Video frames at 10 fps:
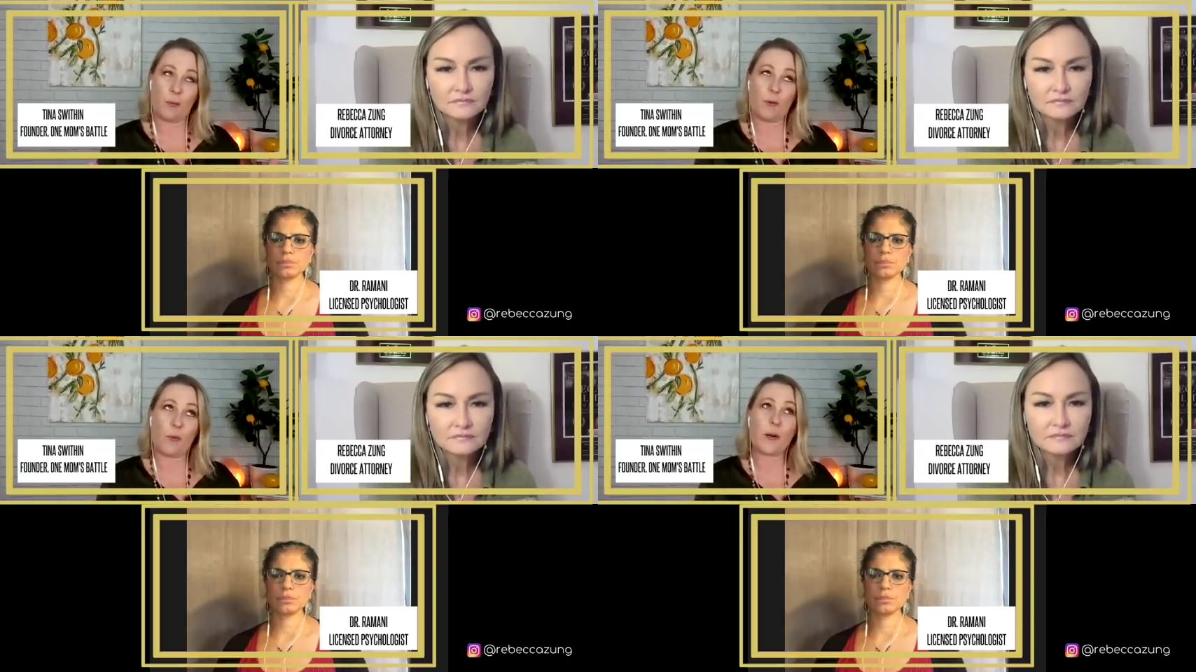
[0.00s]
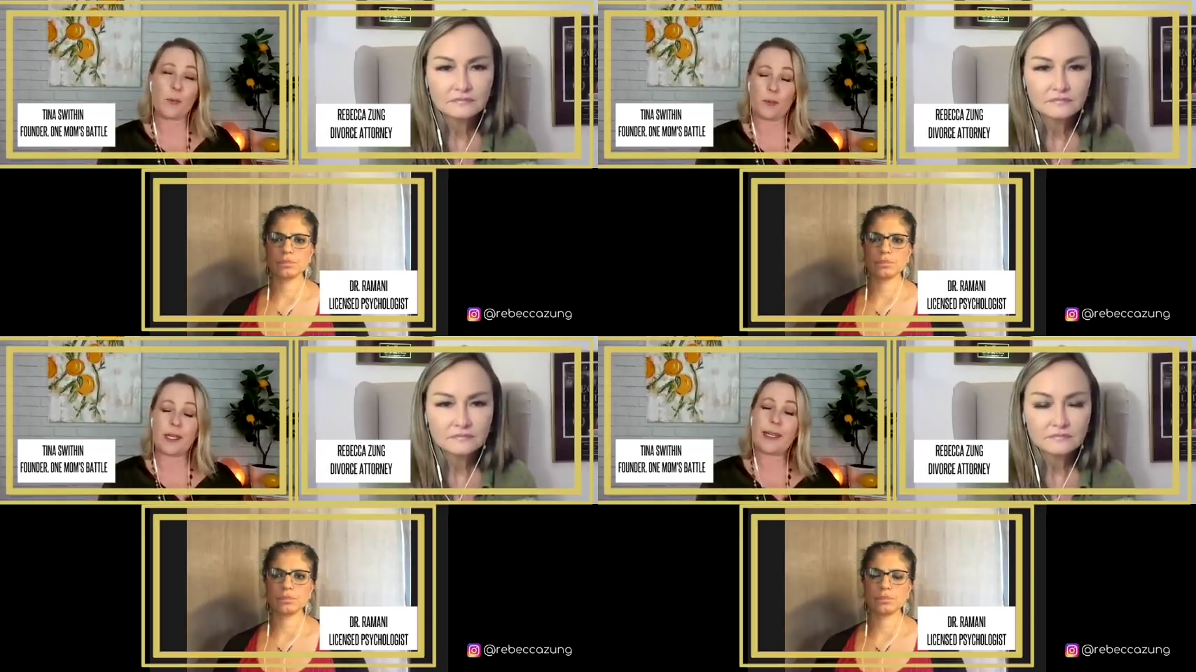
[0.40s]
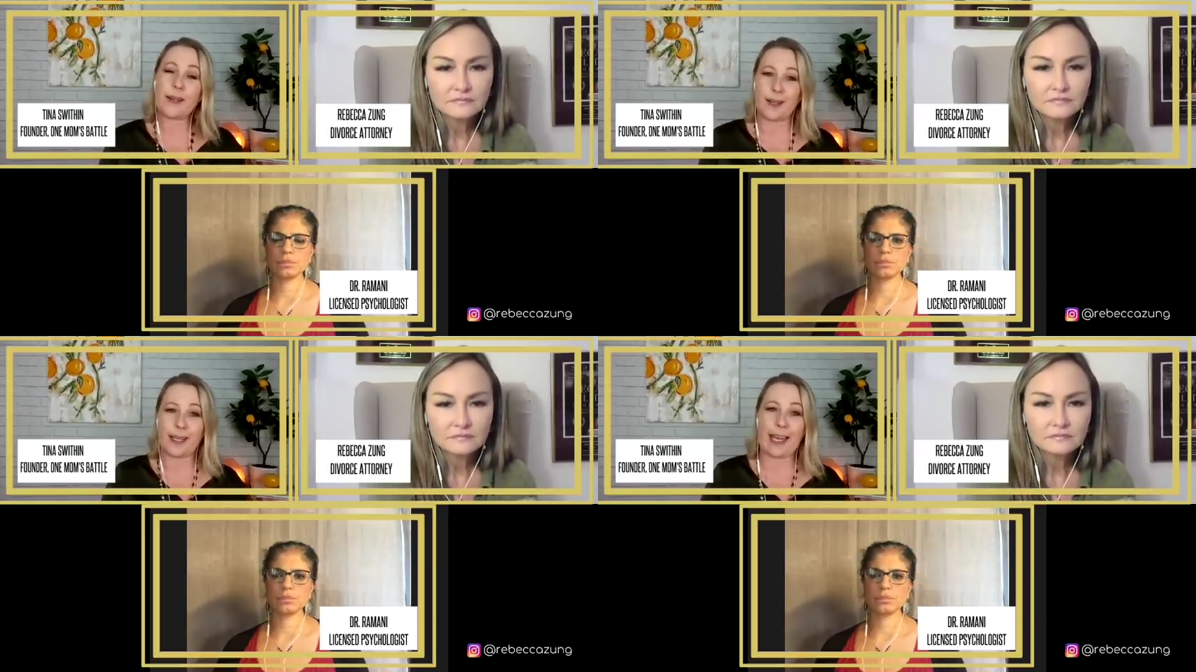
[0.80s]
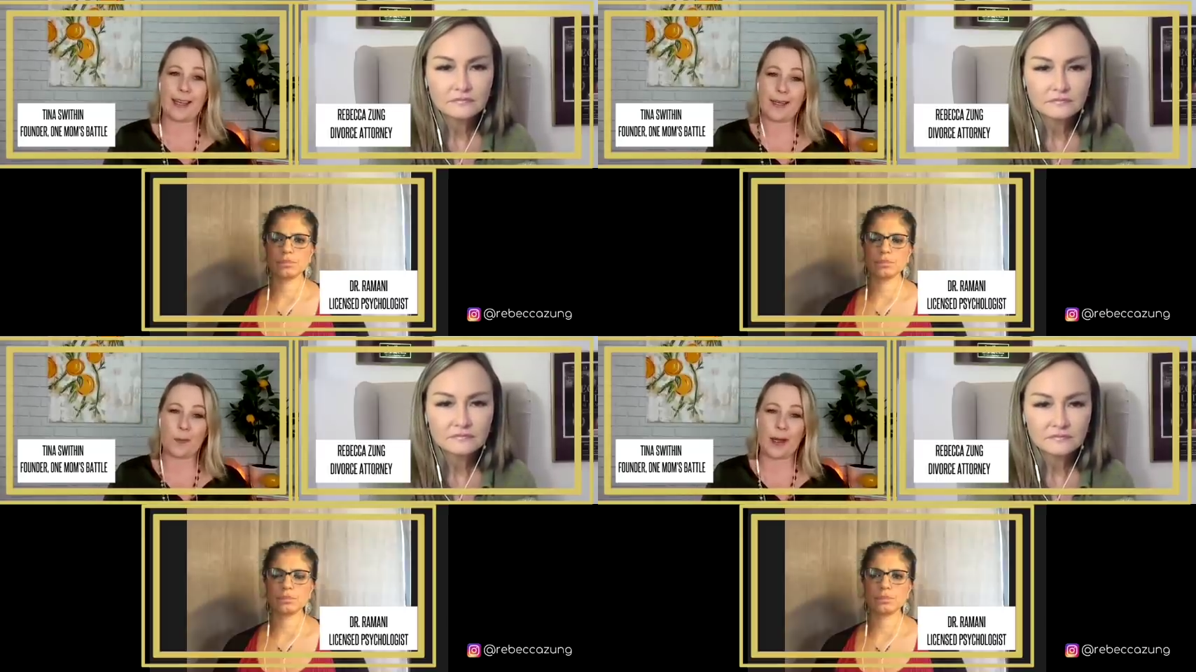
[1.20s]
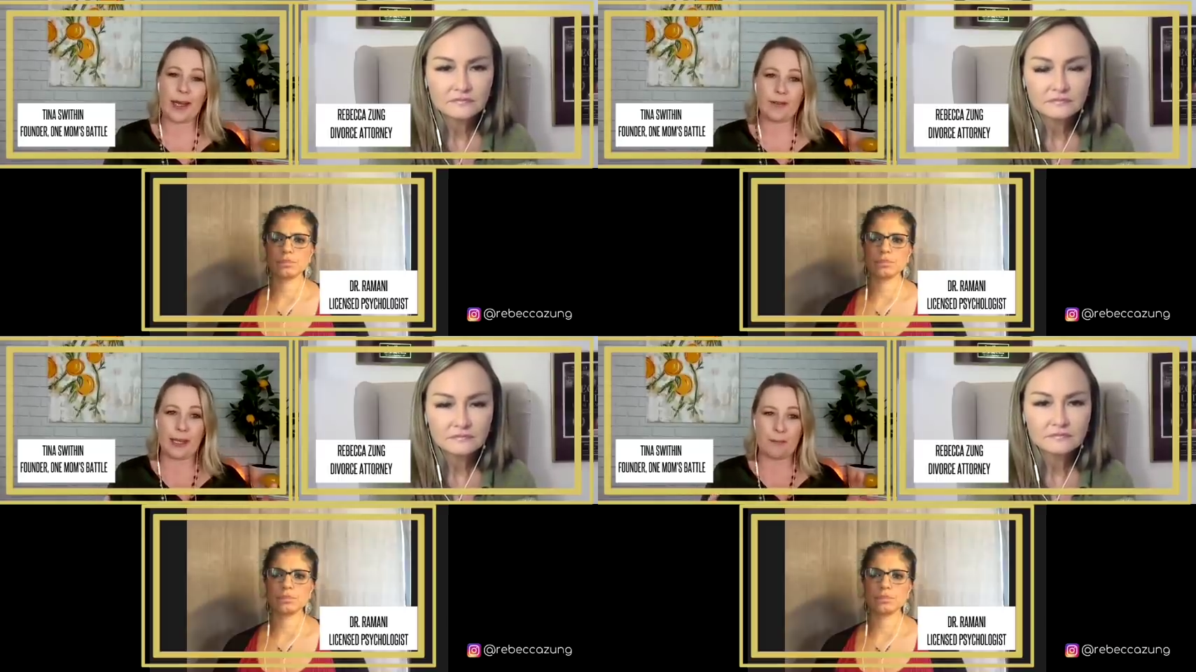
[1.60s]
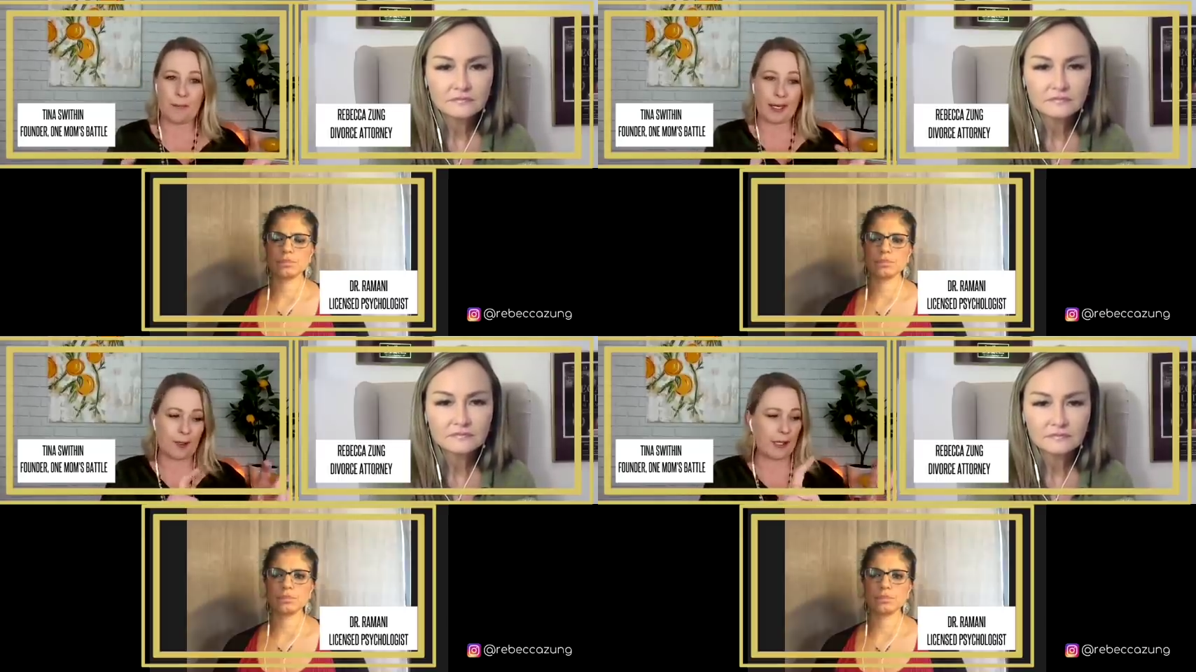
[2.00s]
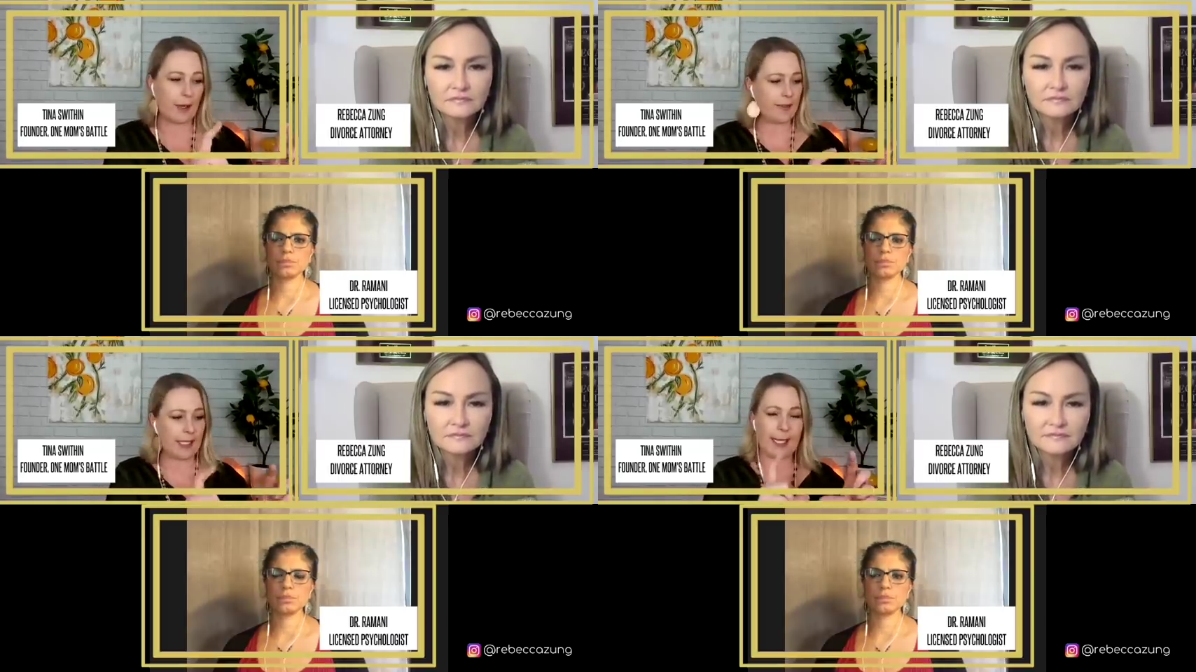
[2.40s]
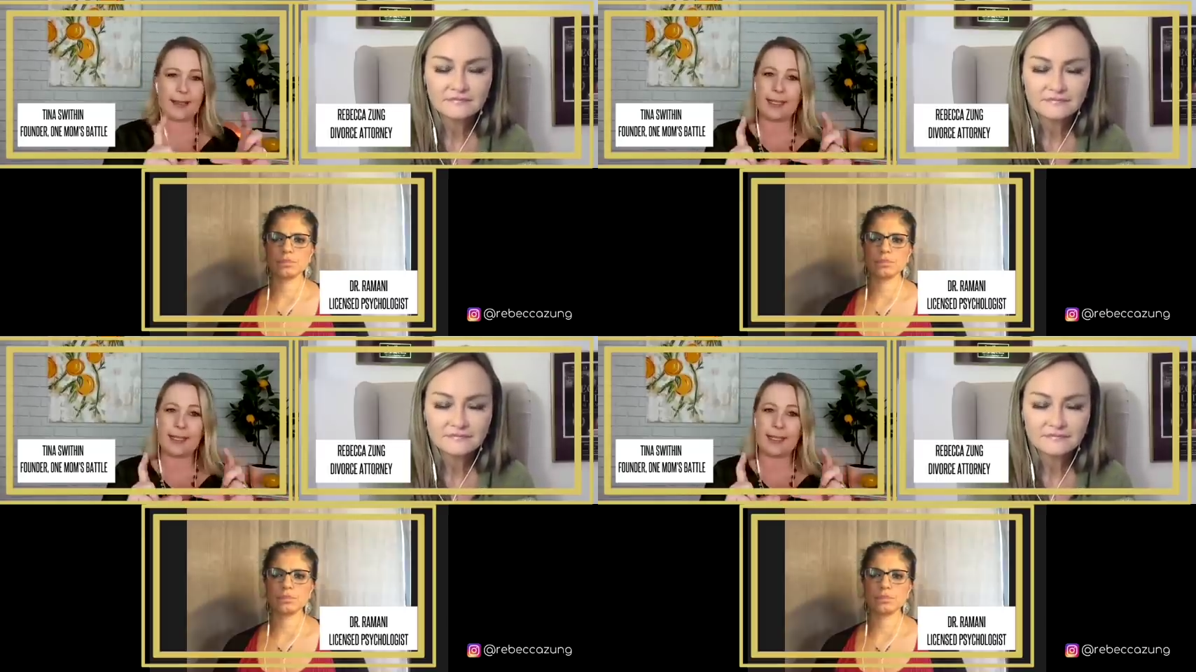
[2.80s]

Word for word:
Speaker 1: we're pretty archaic. We have like micro, you have to get